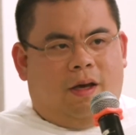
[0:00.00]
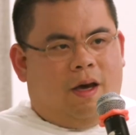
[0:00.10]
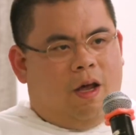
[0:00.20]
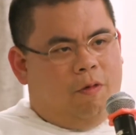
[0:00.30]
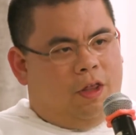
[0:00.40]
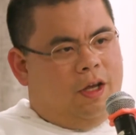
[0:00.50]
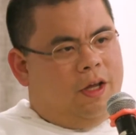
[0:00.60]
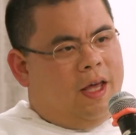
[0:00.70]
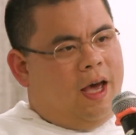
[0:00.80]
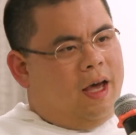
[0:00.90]
and with the
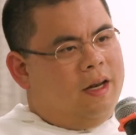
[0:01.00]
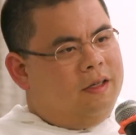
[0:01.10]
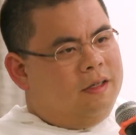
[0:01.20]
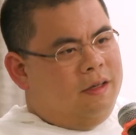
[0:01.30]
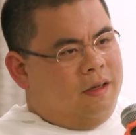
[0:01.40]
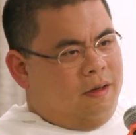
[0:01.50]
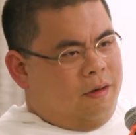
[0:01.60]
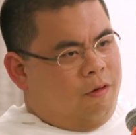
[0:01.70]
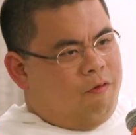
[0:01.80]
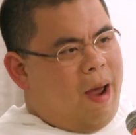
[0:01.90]
other hand
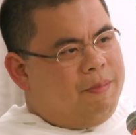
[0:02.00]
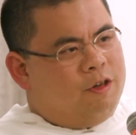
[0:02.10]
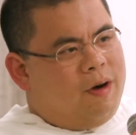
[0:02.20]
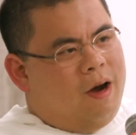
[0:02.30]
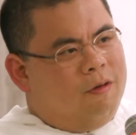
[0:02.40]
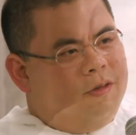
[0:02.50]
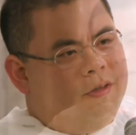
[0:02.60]
wrapped around